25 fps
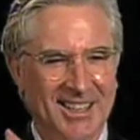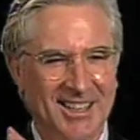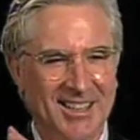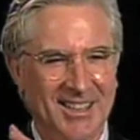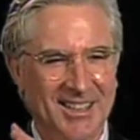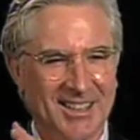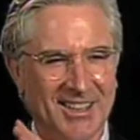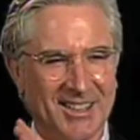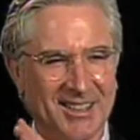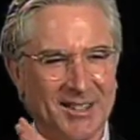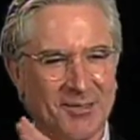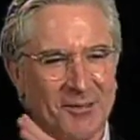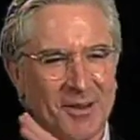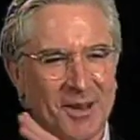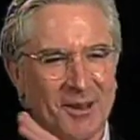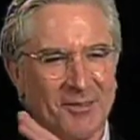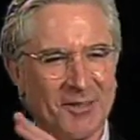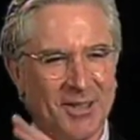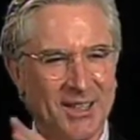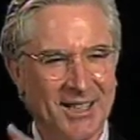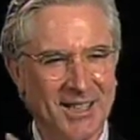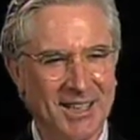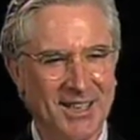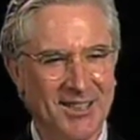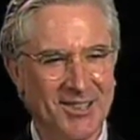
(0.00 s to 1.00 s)
that the
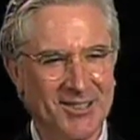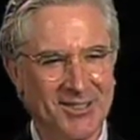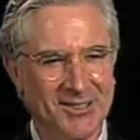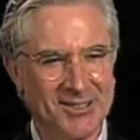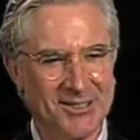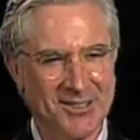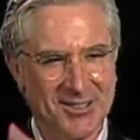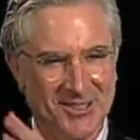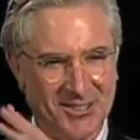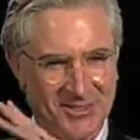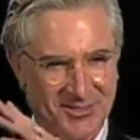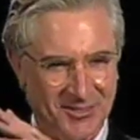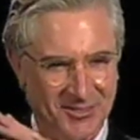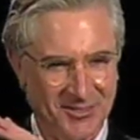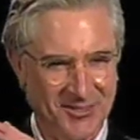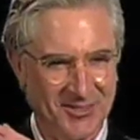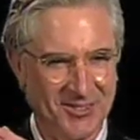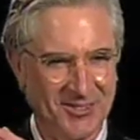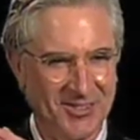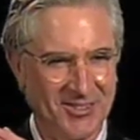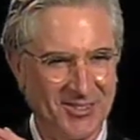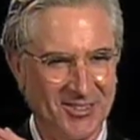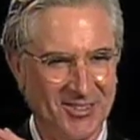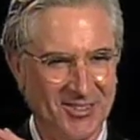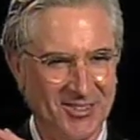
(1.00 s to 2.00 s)
Beverly Hills
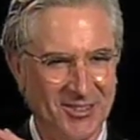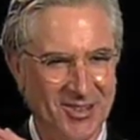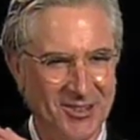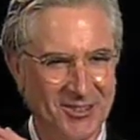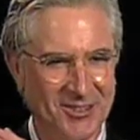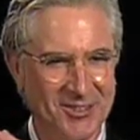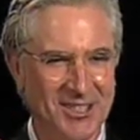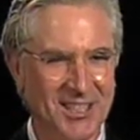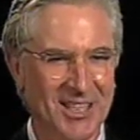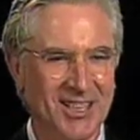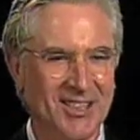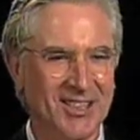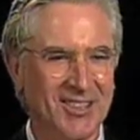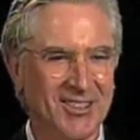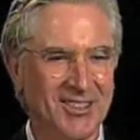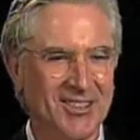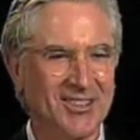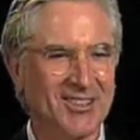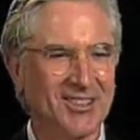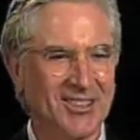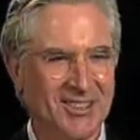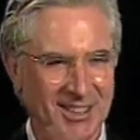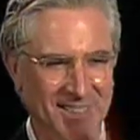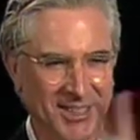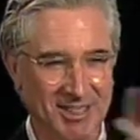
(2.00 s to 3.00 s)
Hotel
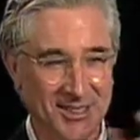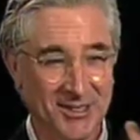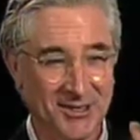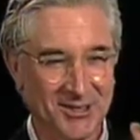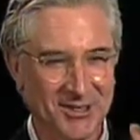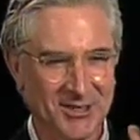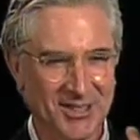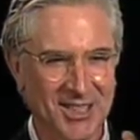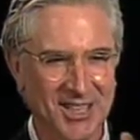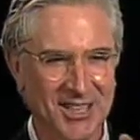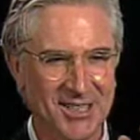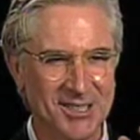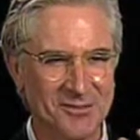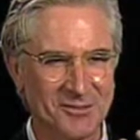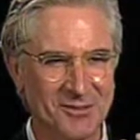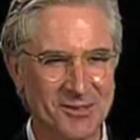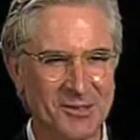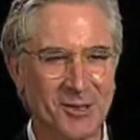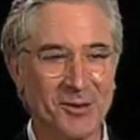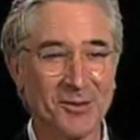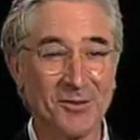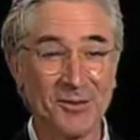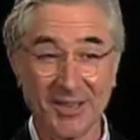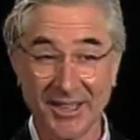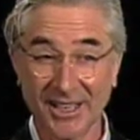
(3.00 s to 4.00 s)
in the old days was
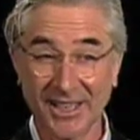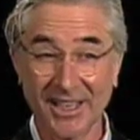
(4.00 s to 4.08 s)
open to